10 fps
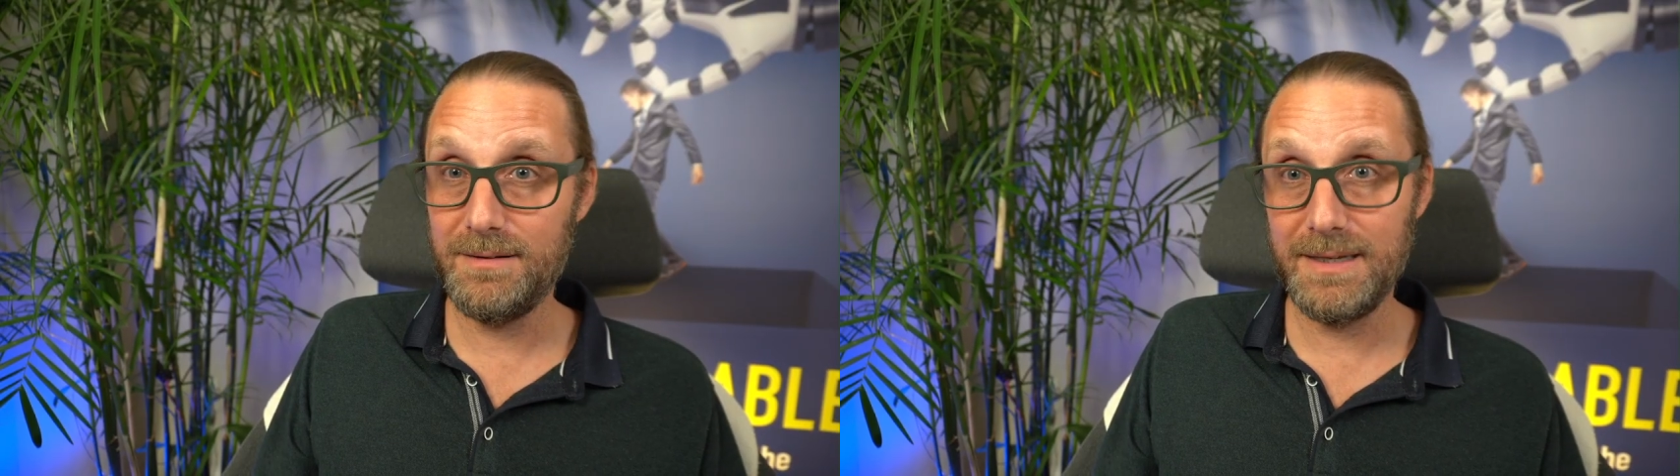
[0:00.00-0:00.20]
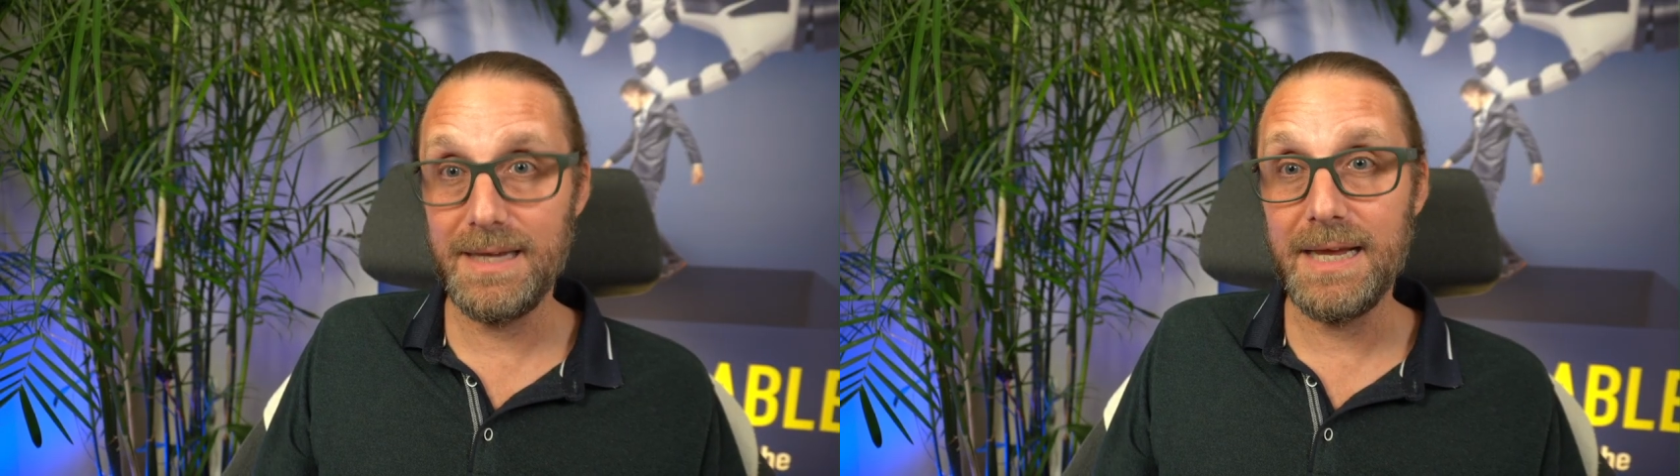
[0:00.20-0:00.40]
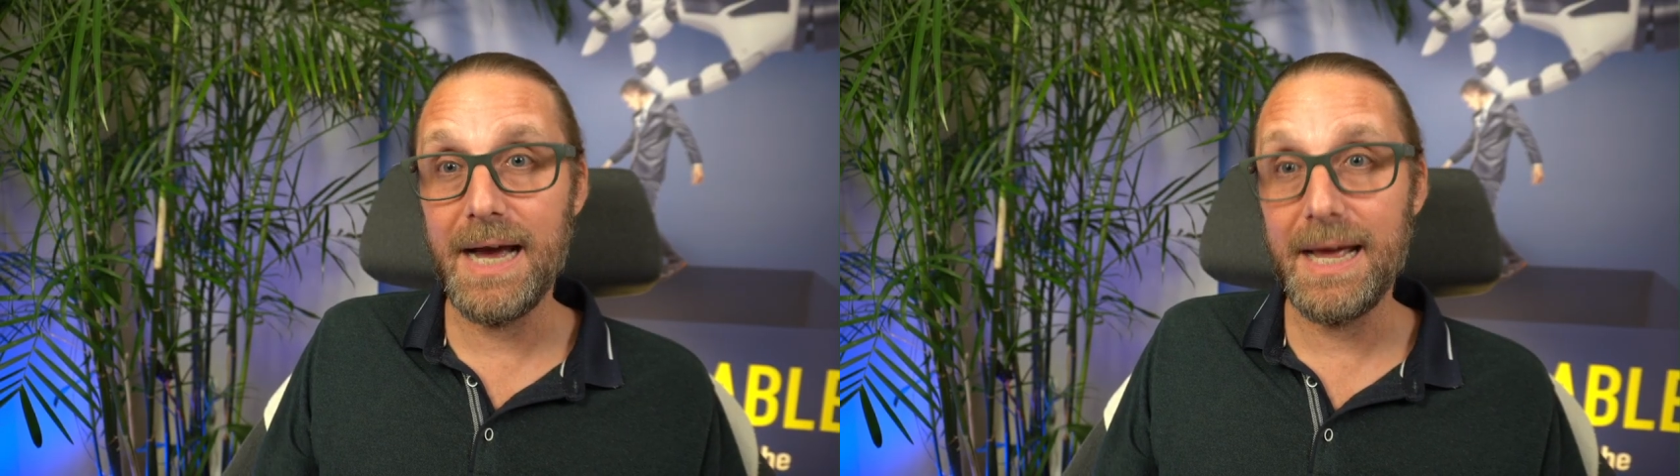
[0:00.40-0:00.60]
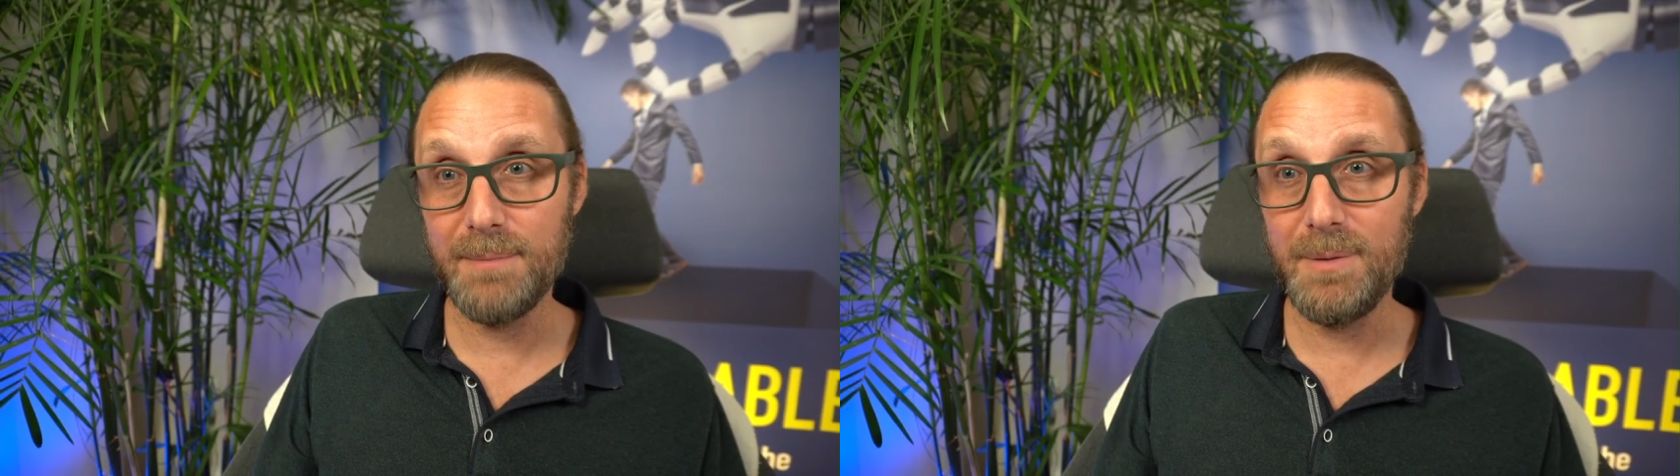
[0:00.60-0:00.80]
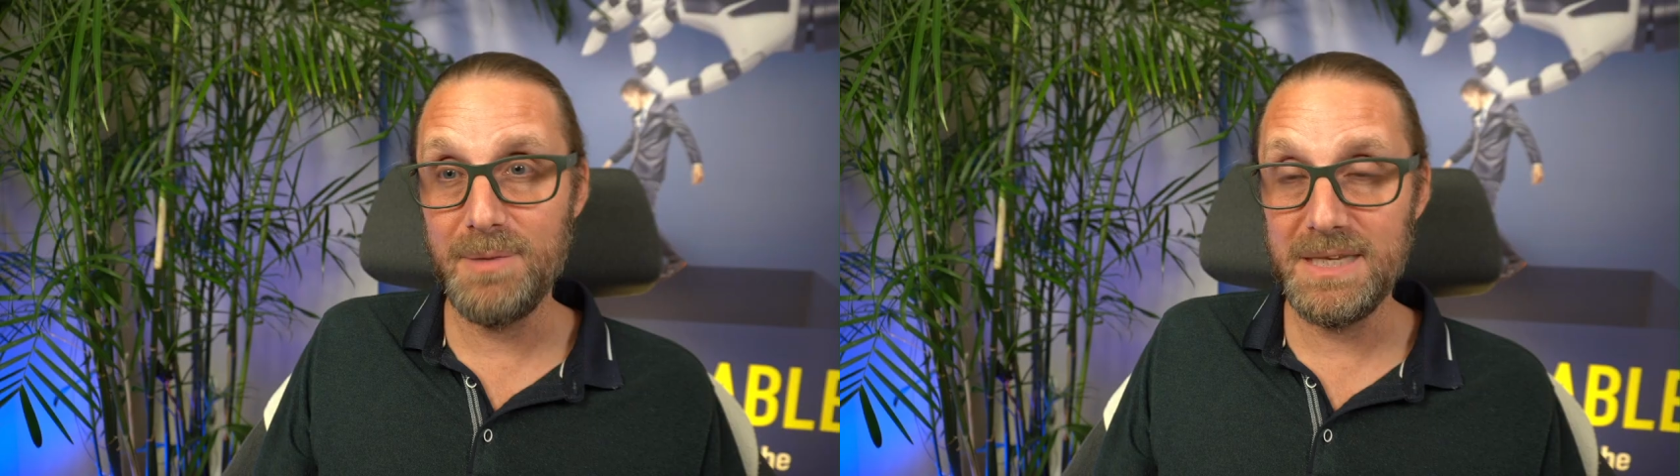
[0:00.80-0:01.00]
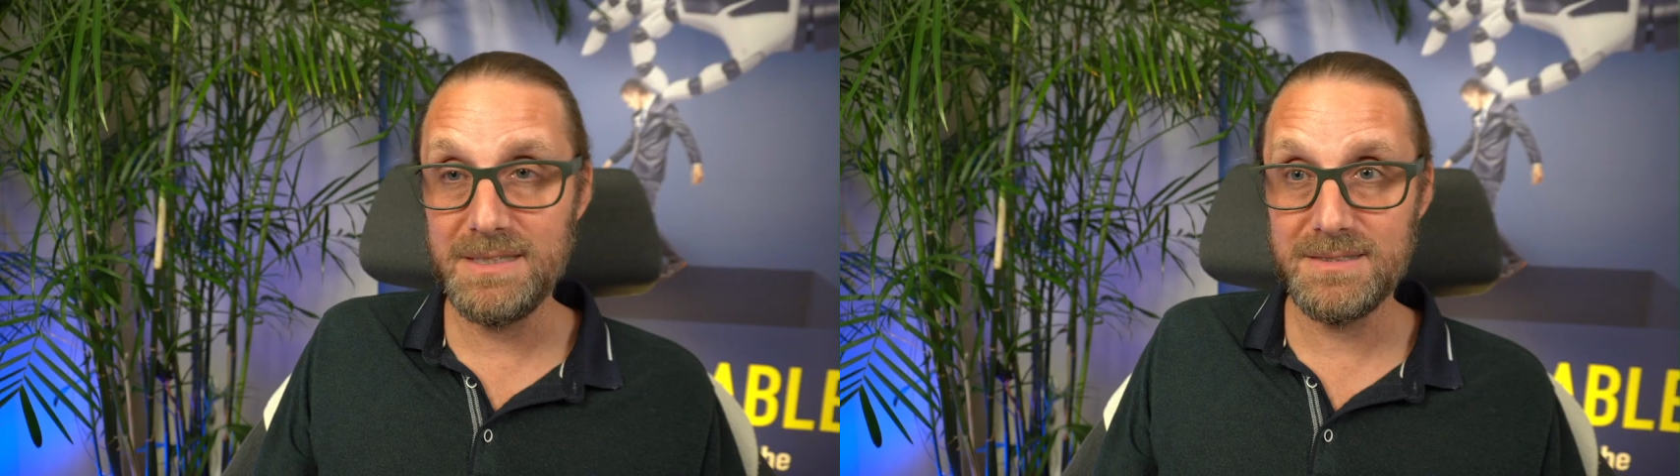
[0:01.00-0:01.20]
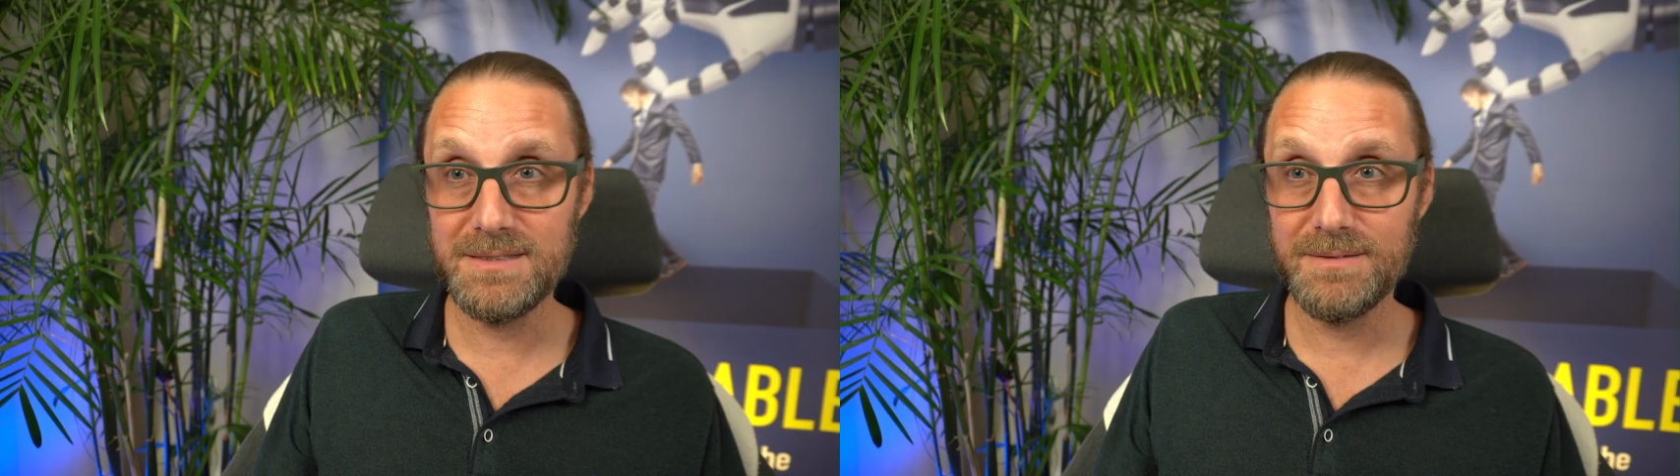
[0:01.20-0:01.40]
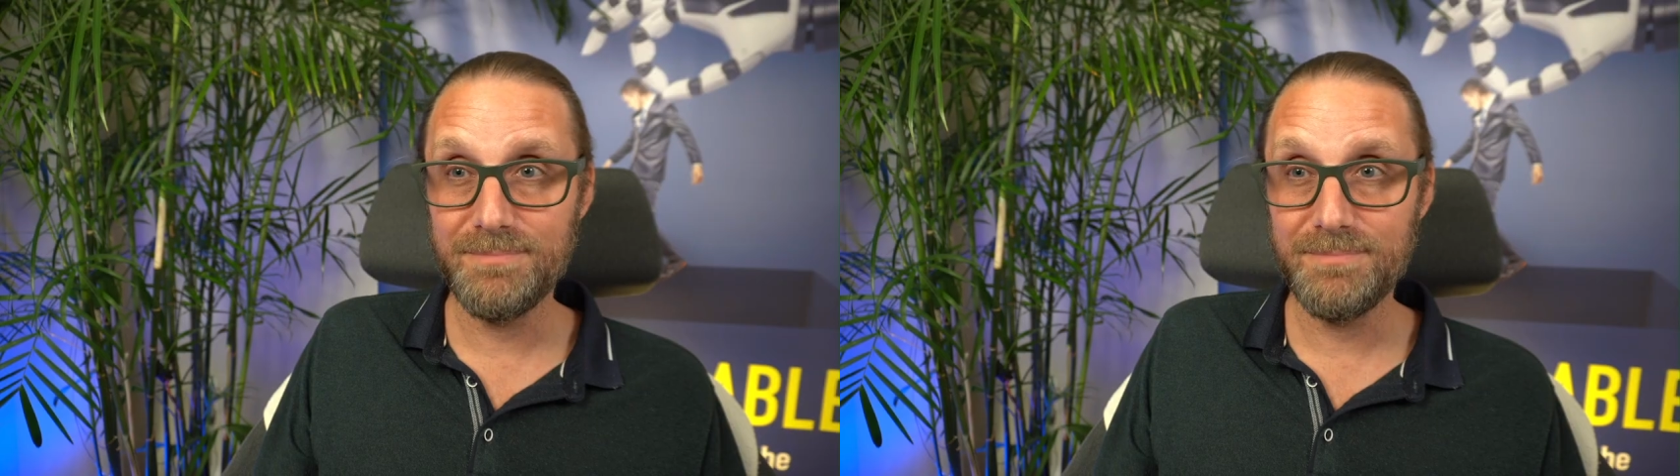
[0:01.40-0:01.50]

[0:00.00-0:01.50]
AI capabilities.